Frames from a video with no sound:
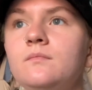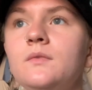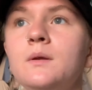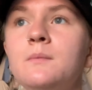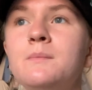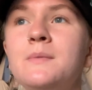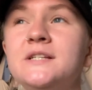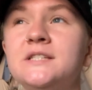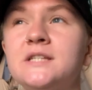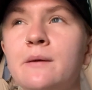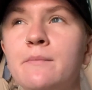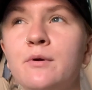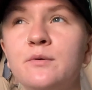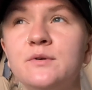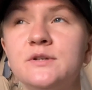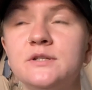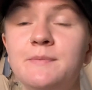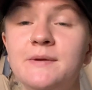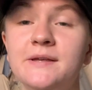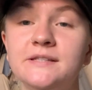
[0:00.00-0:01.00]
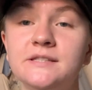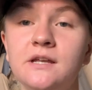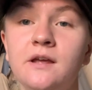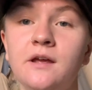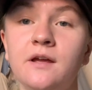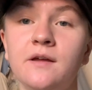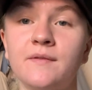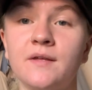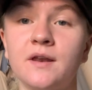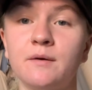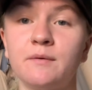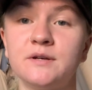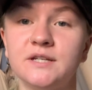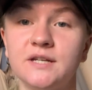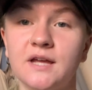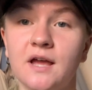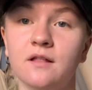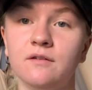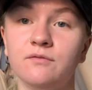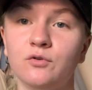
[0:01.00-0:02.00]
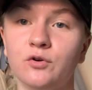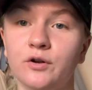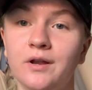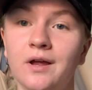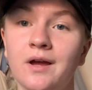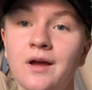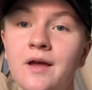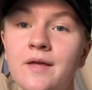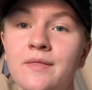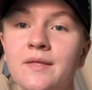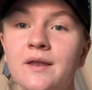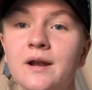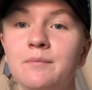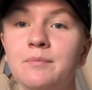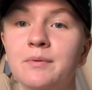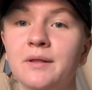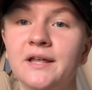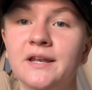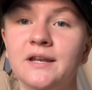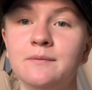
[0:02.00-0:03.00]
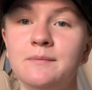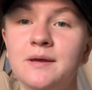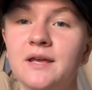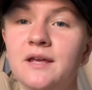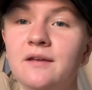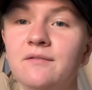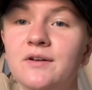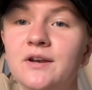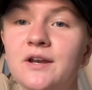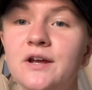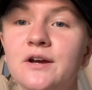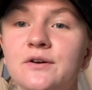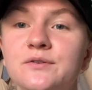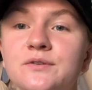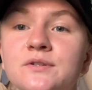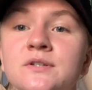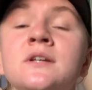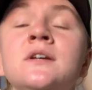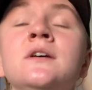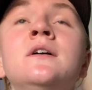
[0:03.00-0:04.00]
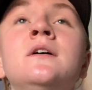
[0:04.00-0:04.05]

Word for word: my summer was busy and then I went to California and then I planned on making videos